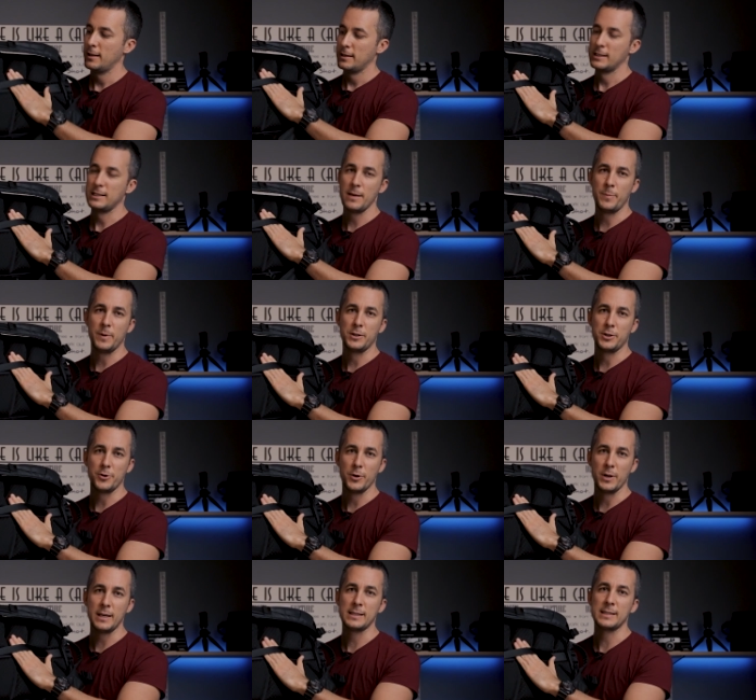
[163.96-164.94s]
slip it
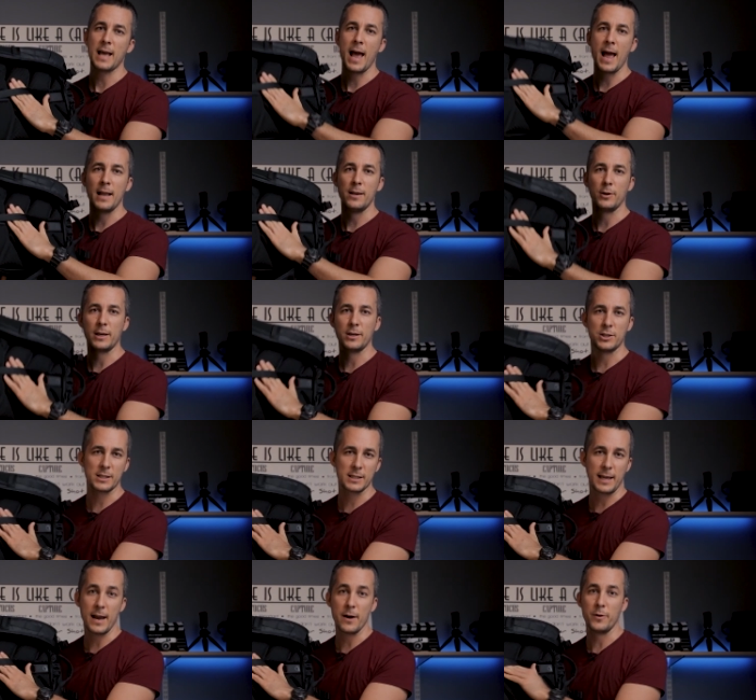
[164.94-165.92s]
through this and you can
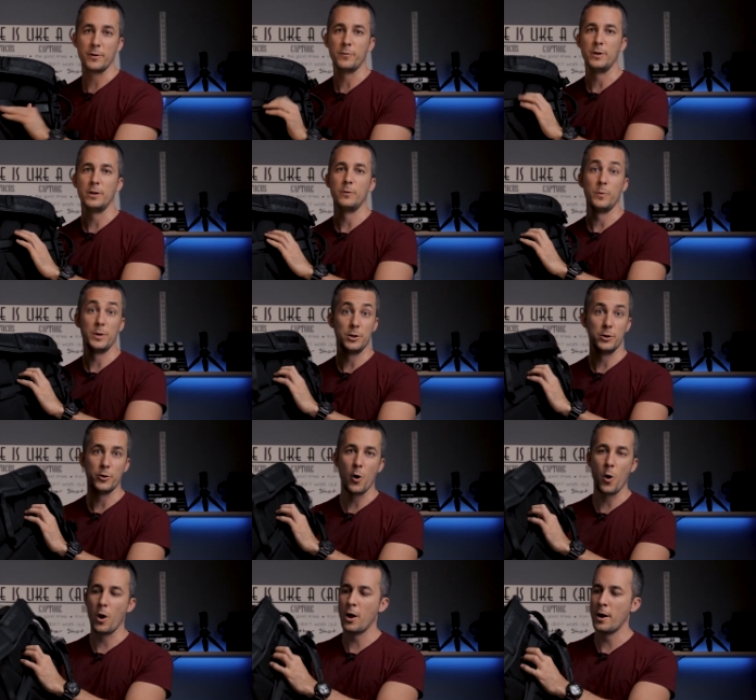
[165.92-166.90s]
just carry it with your
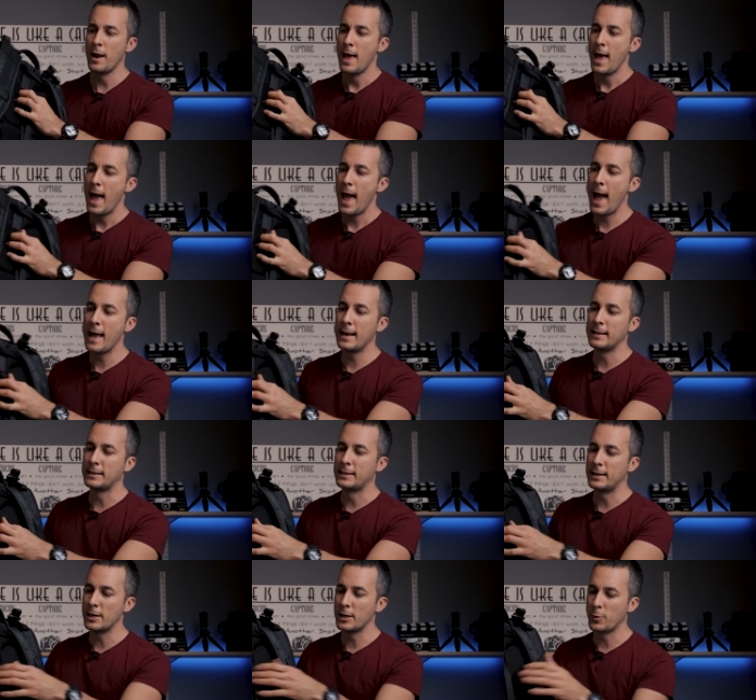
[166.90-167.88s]
roll-on. And the
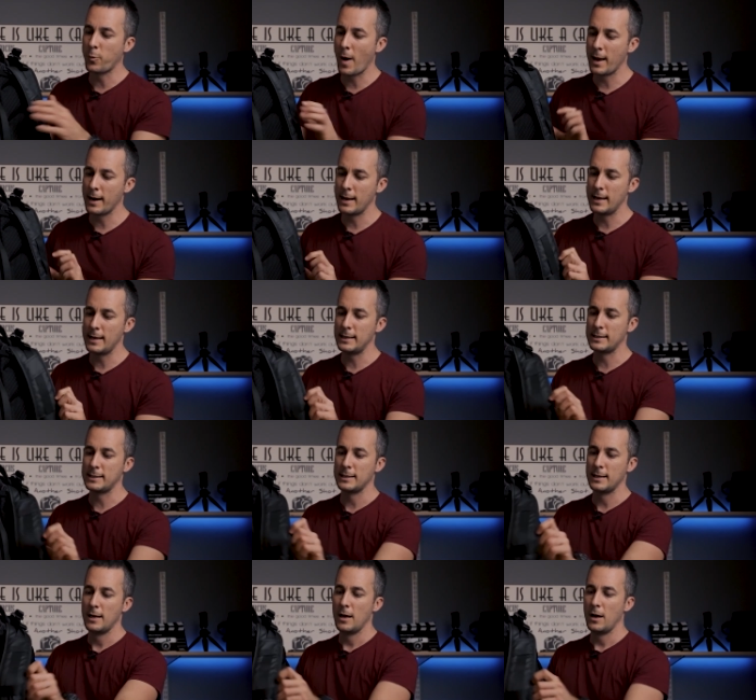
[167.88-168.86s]
third one
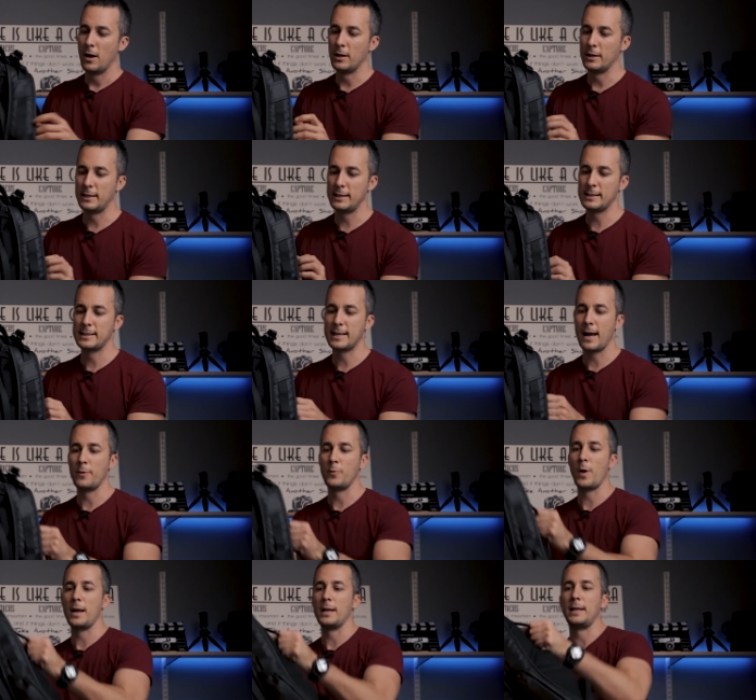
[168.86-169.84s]
is on this
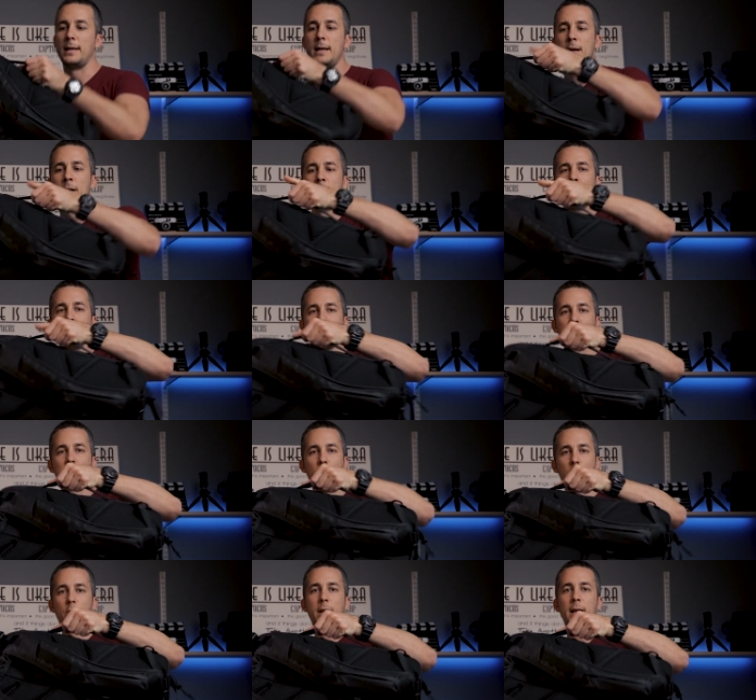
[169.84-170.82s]
side right here
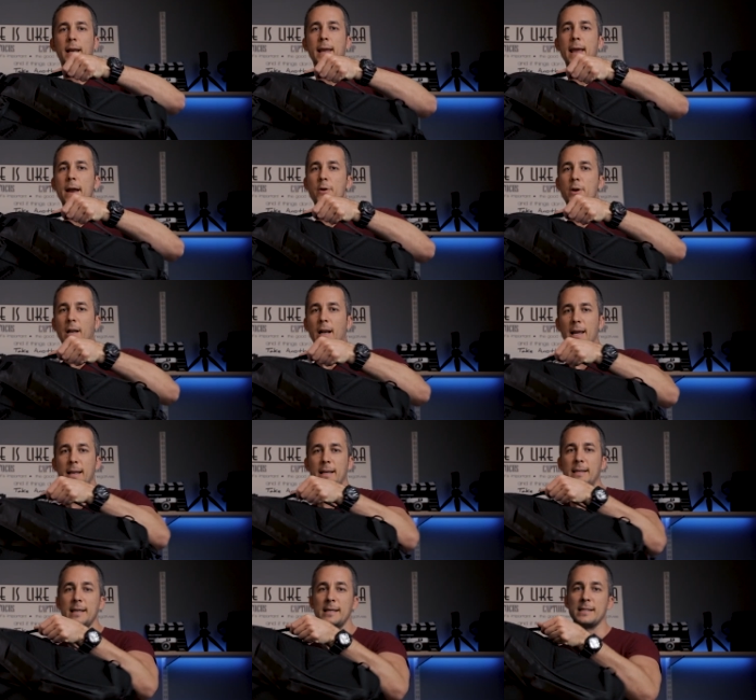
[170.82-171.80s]
so you can carry it
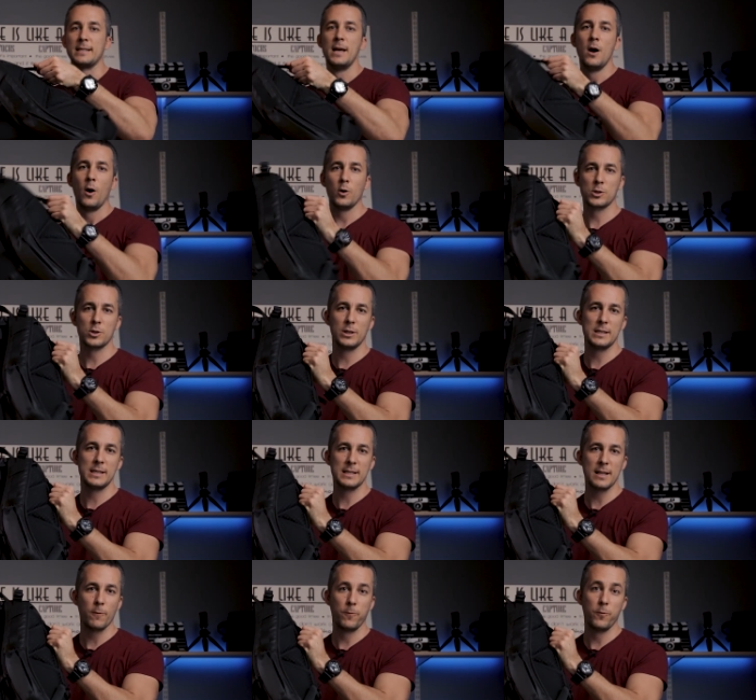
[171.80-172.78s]
like this. Also, this
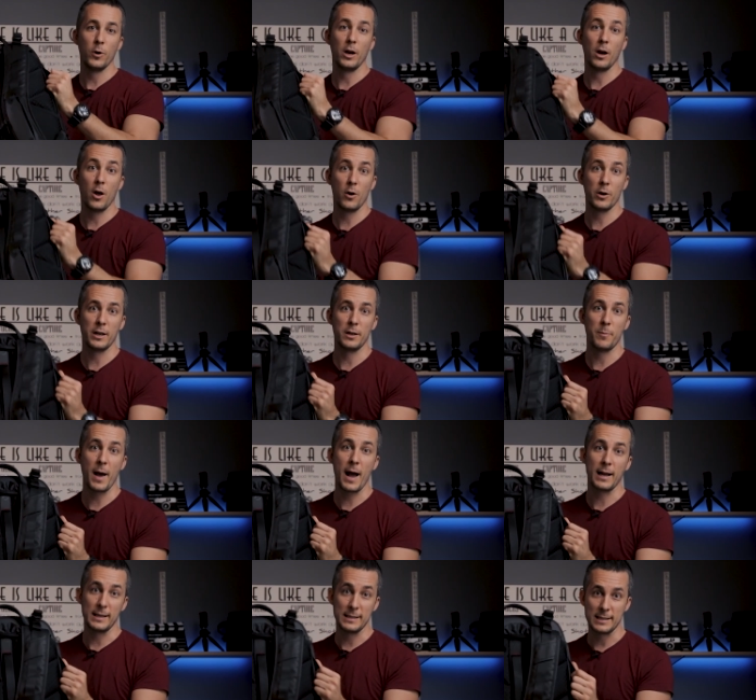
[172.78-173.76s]
is now fully loaded
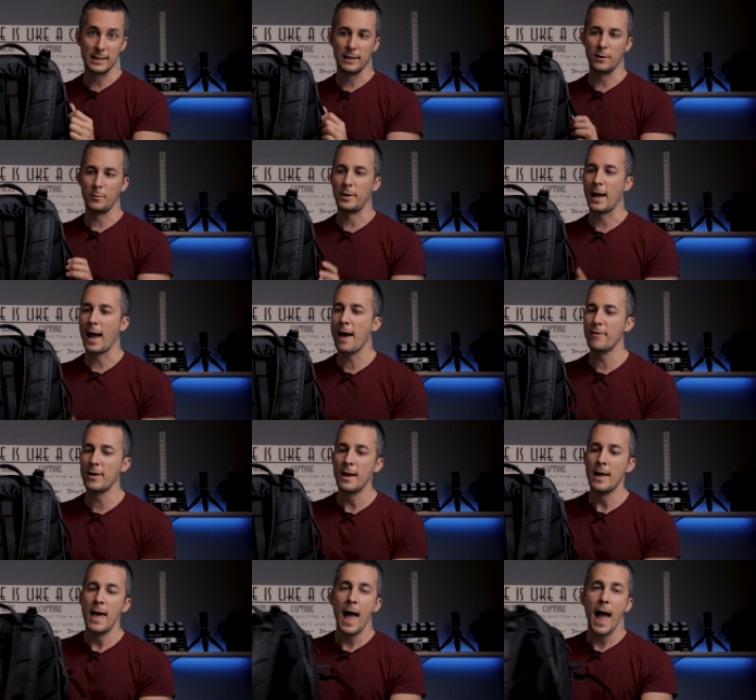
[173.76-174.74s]
bag, it's a little bit
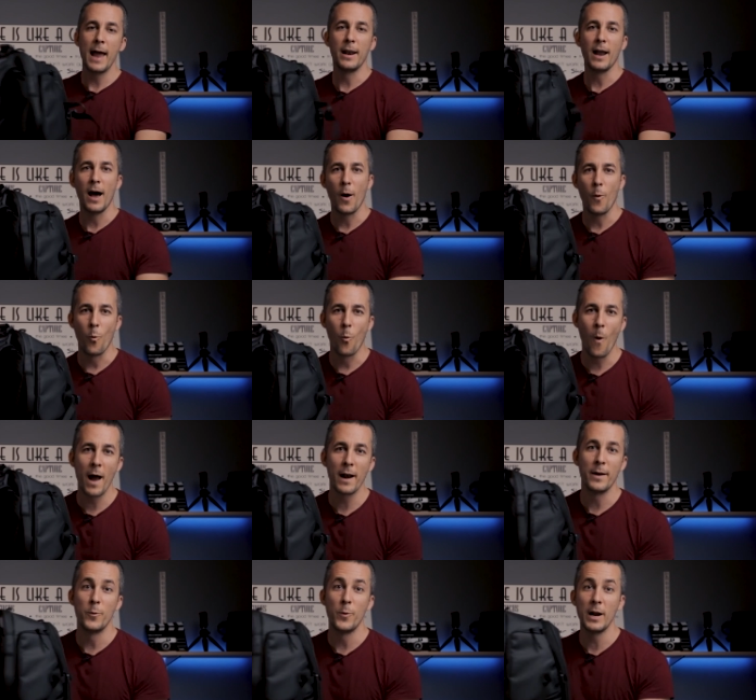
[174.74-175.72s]
heavy. And
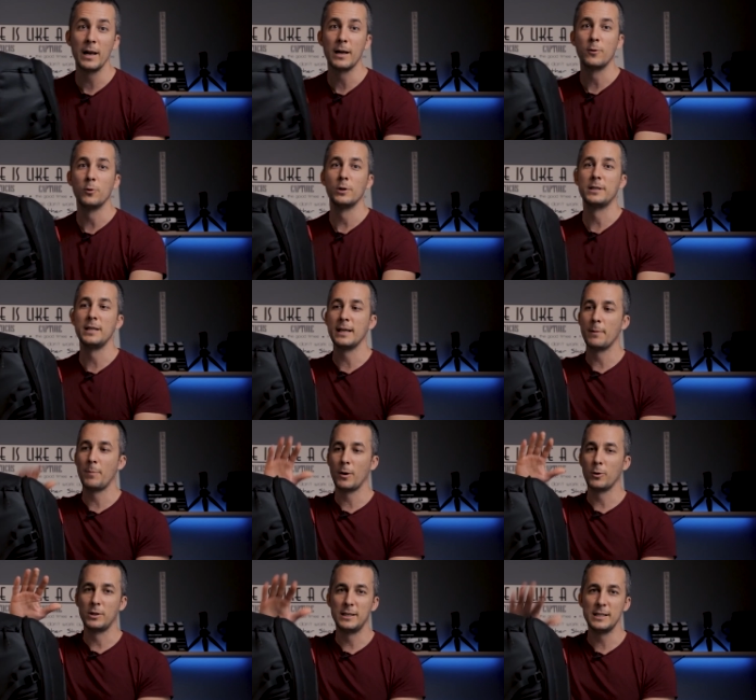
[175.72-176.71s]
one really cool thing
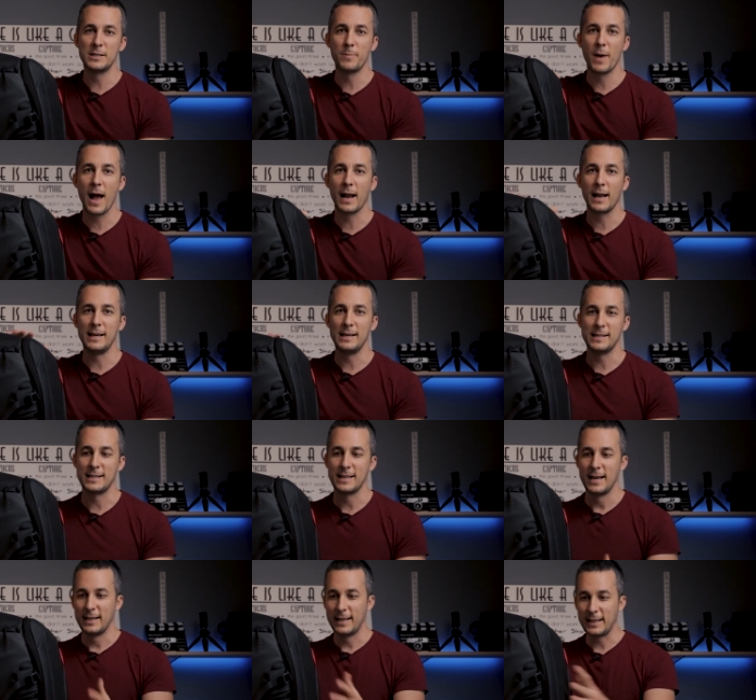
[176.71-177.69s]
about this bag
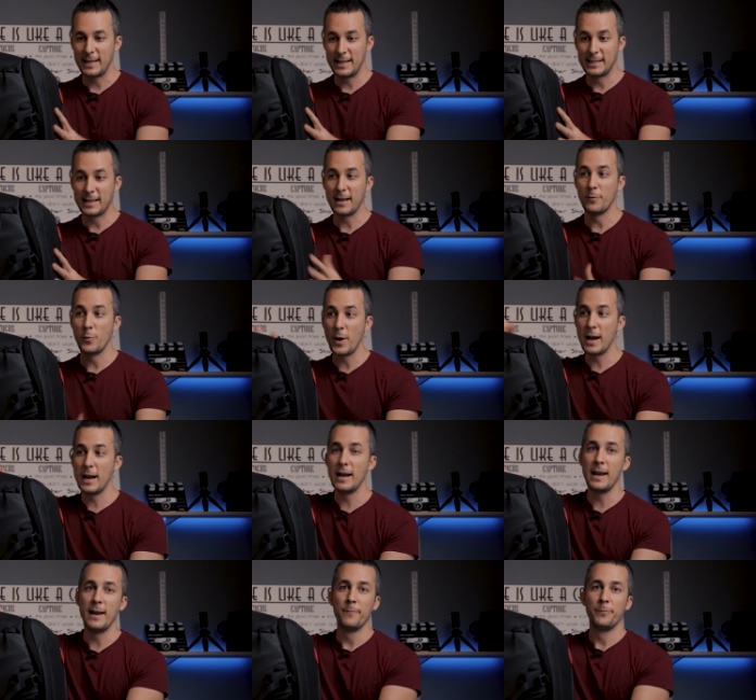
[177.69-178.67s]
is that it can
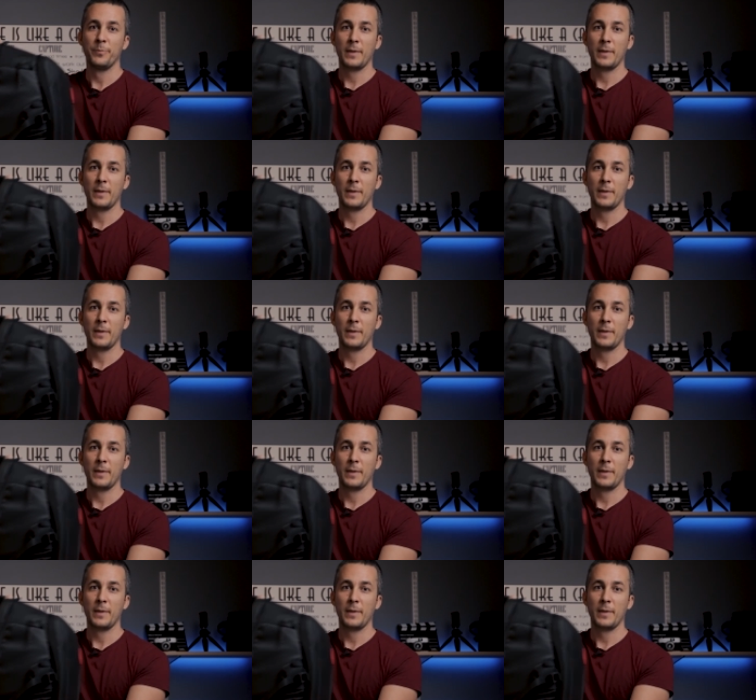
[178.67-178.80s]
really